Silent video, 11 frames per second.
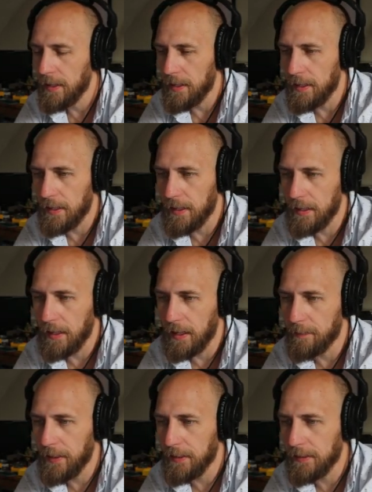and
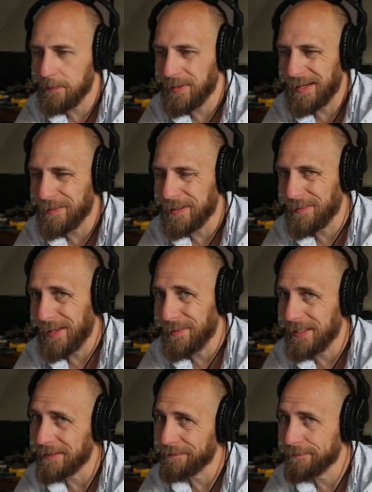I'm guessing probably
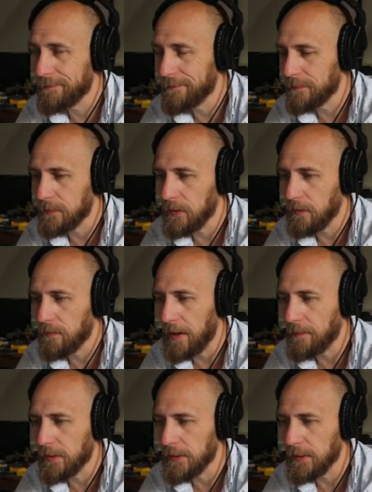maybe a
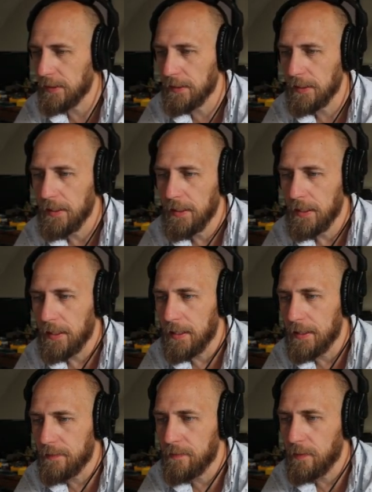5 or 6
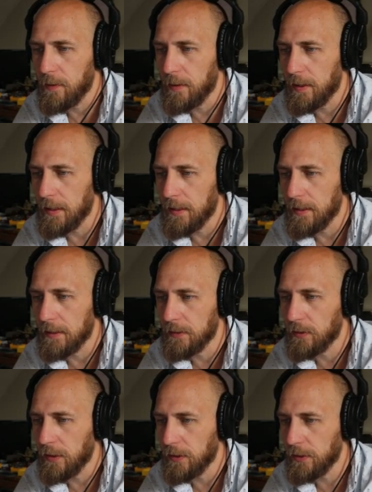for
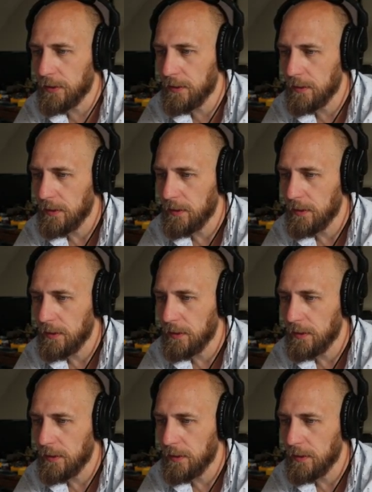structure.